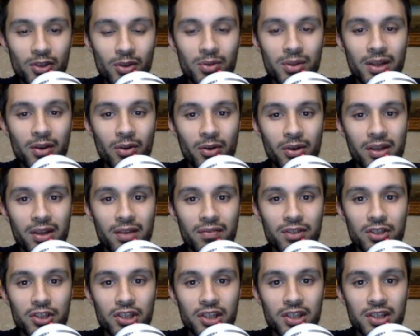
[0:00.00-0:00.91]
so they're not
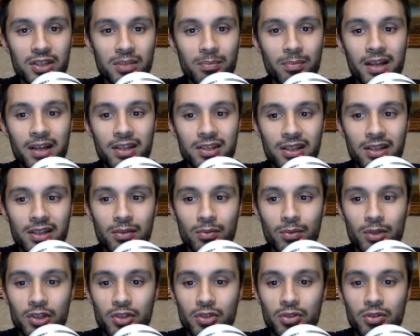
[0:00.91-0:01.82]
given
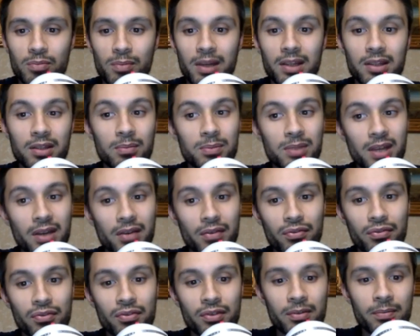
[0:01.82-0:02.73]
gentamicin, which could make them
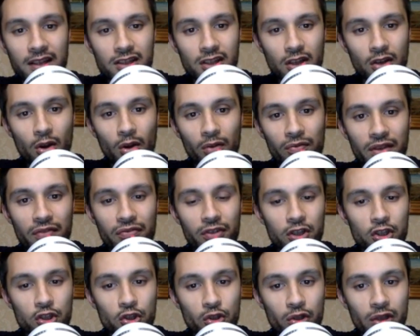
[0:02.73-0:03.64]
deaf. And there's a lot of
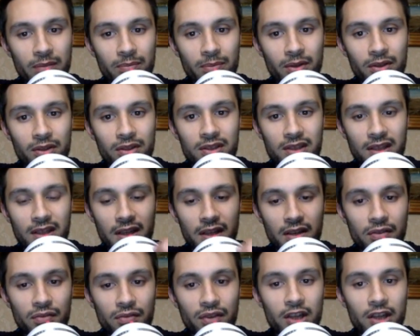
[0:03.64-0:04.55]
different treatments and
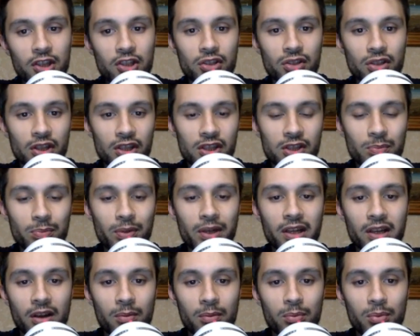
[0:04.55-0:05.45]
innovation that are
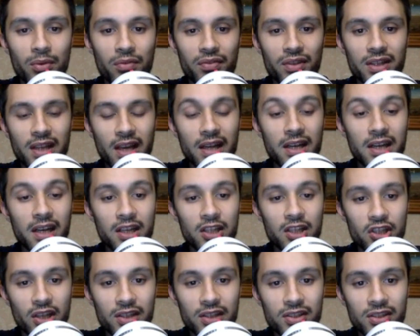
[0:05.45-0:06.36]
springing up within the
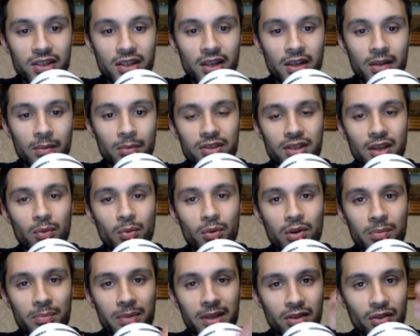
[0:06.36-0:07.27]
NHS because they
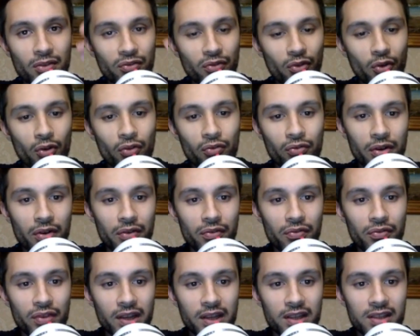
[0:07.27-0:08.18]
want to be at the forefront
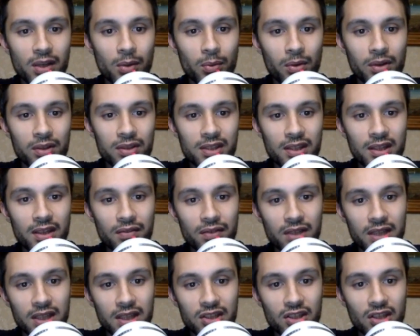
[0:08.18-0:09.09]
of things. They want to
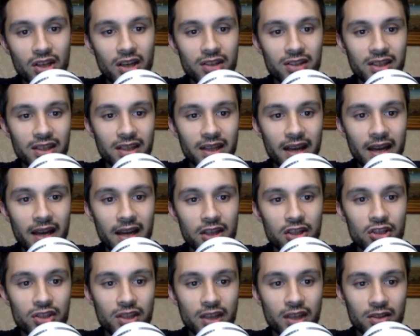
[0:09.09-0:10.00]
deliver these cutting
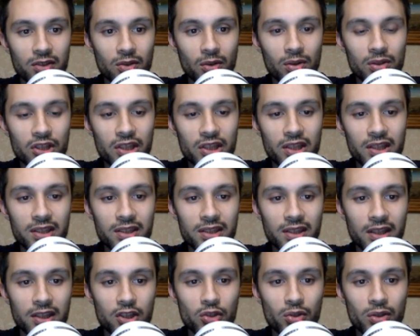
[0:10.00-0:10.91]
edge
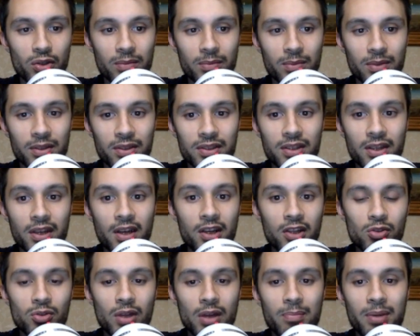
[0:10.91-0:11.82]
technologies and treatments
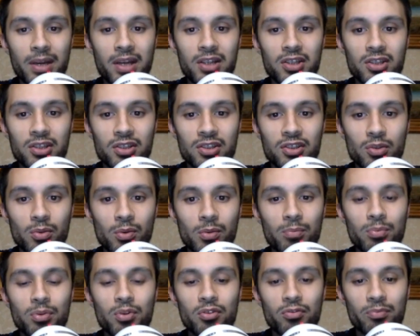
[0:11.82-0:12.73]
to their patients to
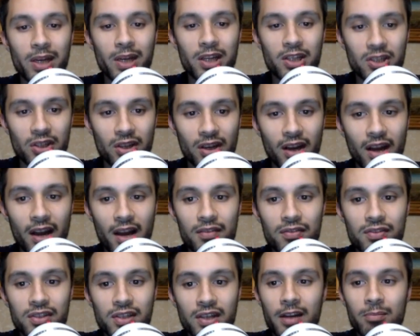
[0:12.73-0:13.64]
improve patient
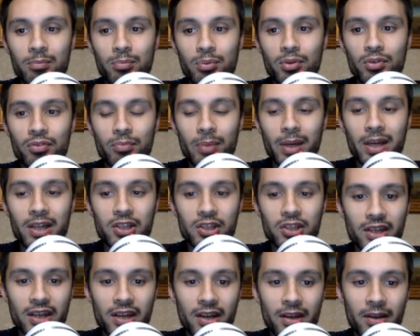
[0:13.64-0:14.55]
lives and improve
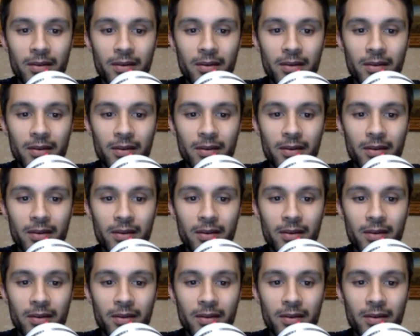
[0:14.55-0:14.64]
patient